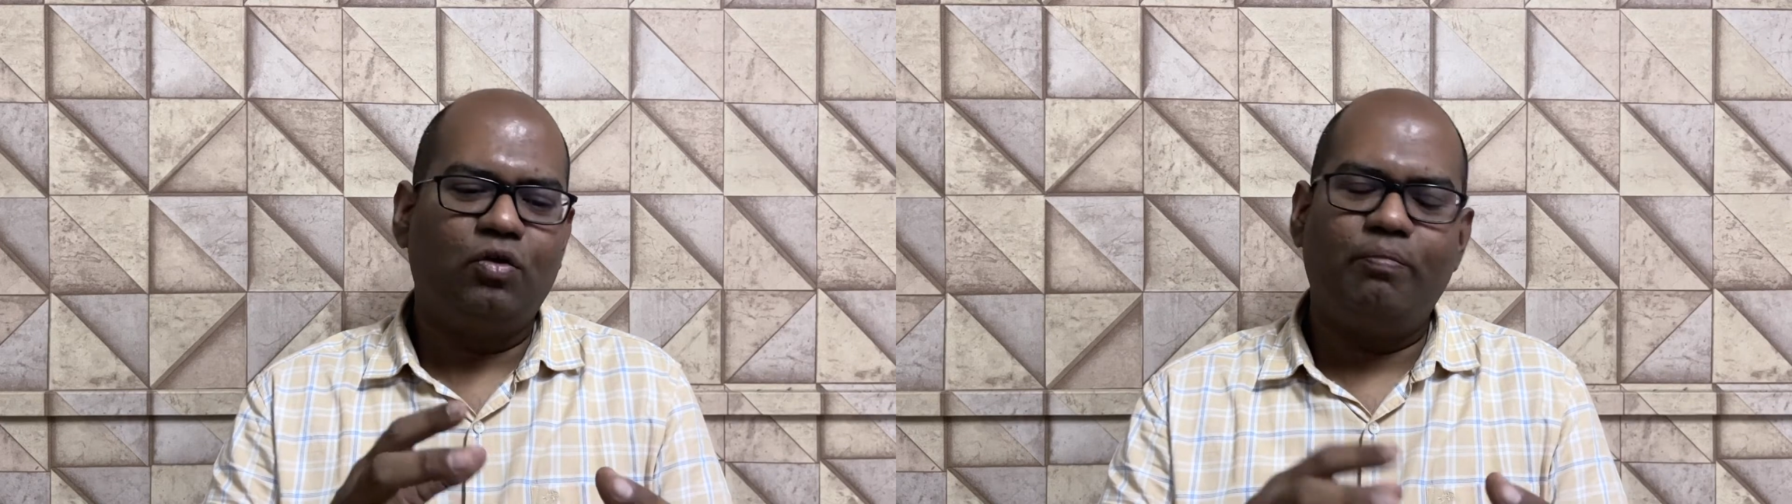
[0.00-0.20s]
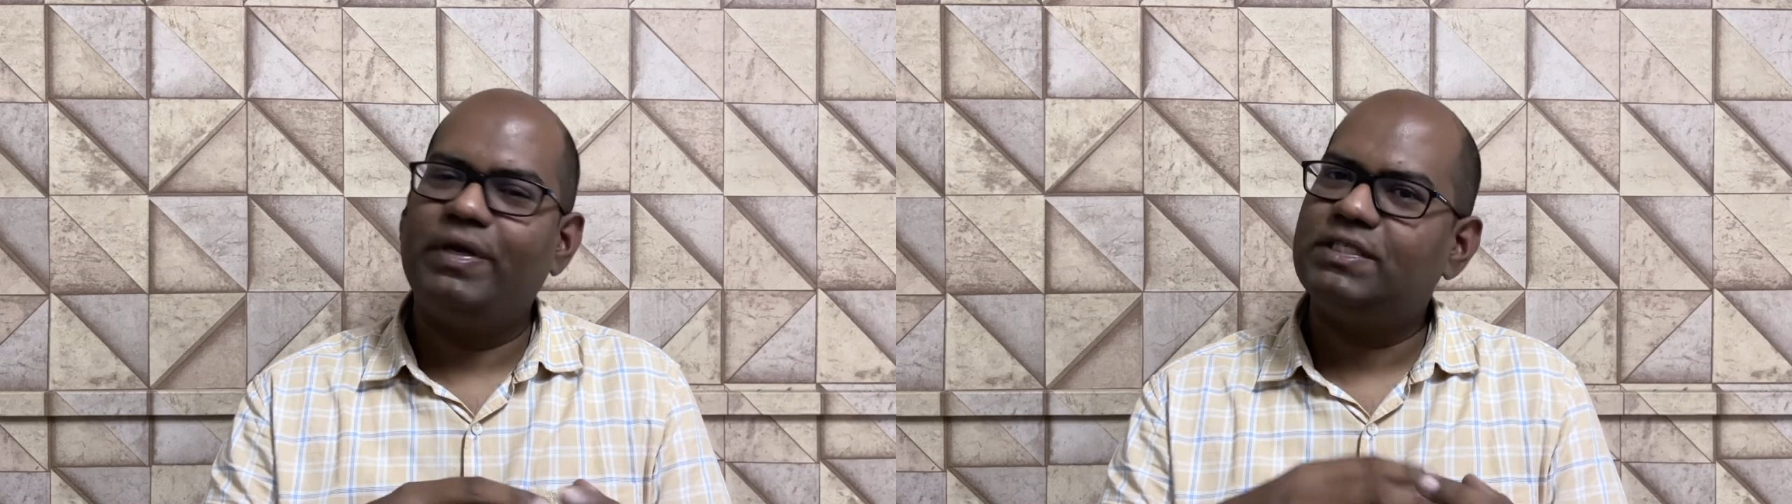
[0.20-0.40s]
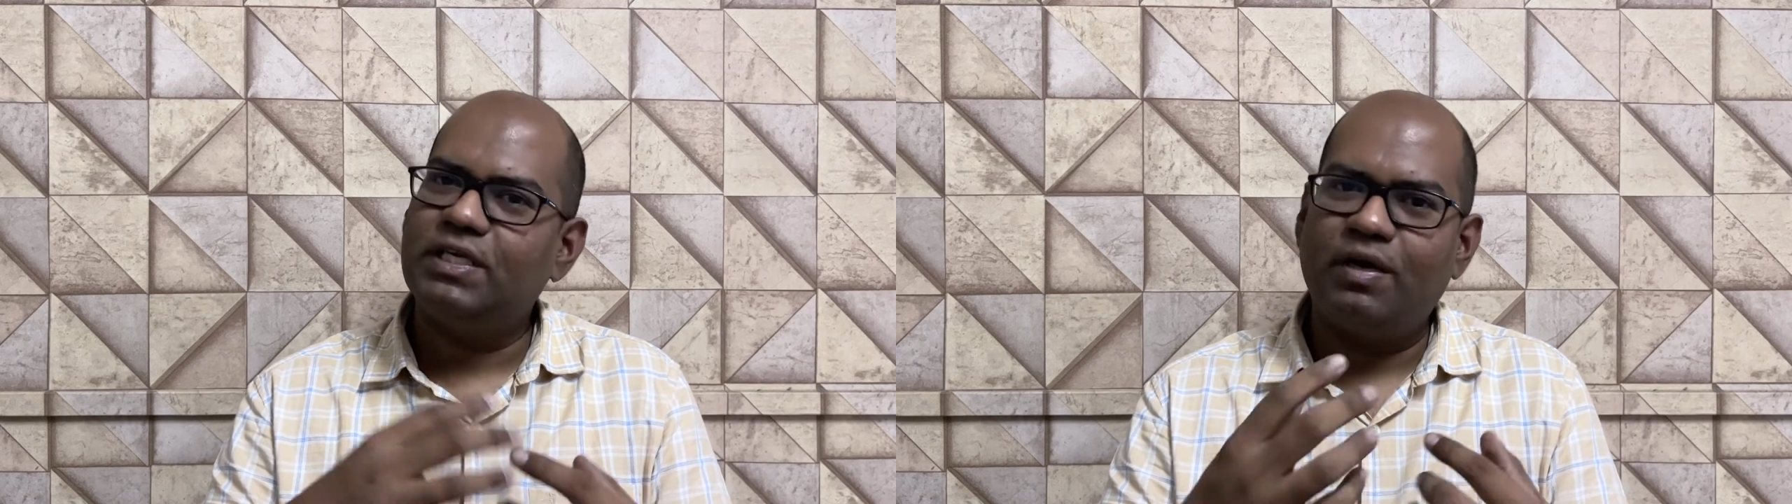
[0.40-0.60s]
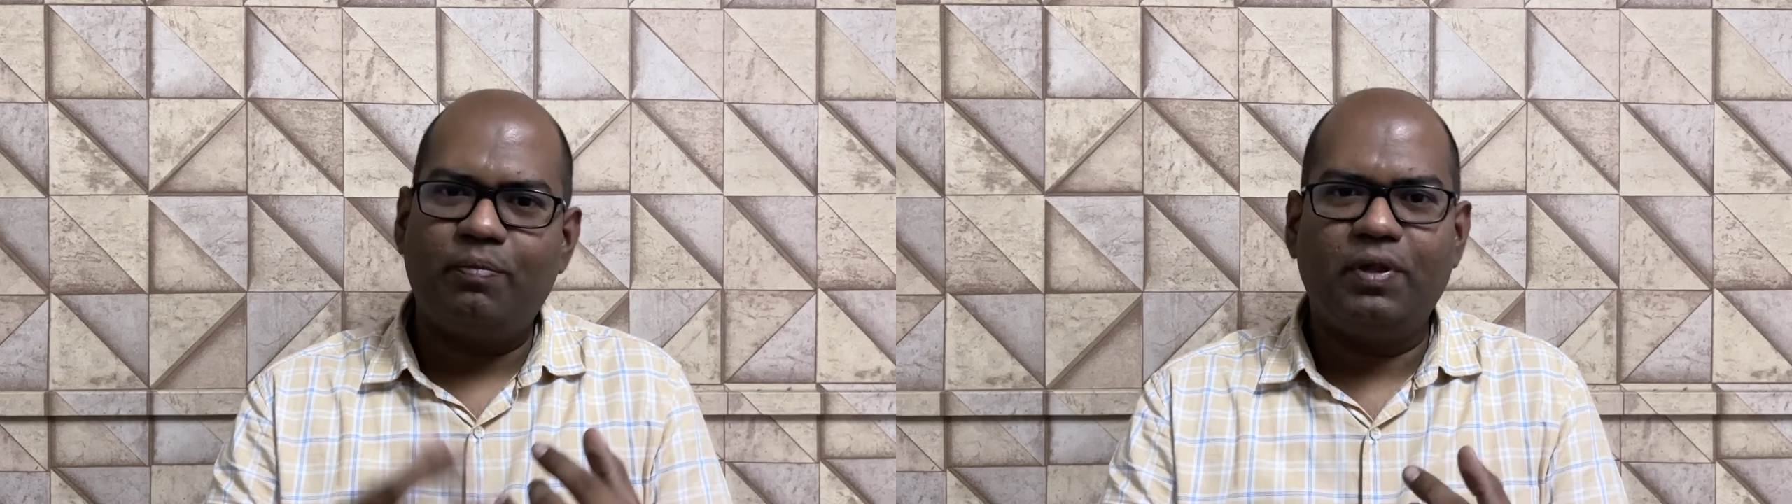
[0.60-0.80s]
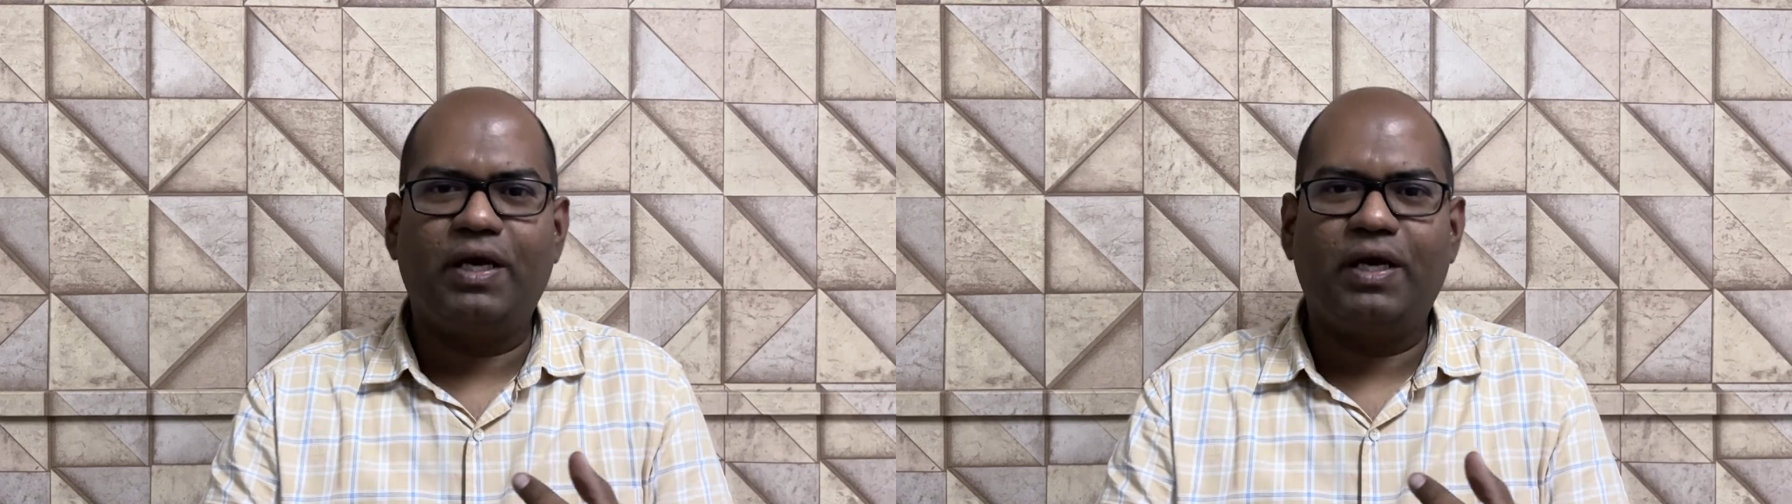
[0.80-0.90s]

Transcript: mixing up the